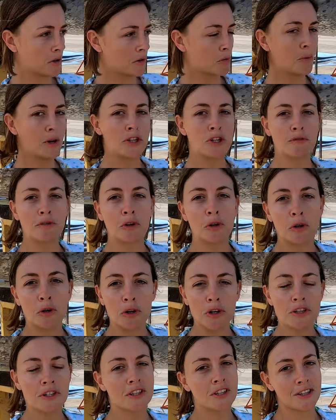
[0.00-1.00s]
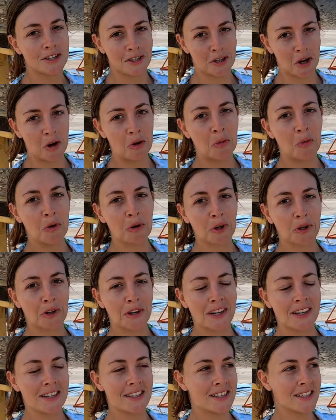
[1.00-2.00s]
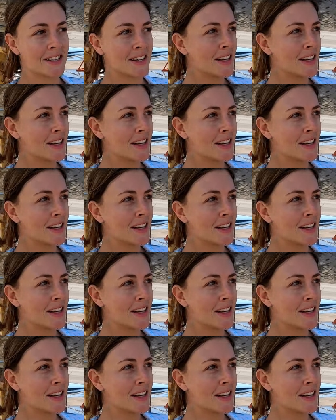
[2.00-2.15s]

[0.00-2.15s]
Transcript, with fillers: which of course salt water is.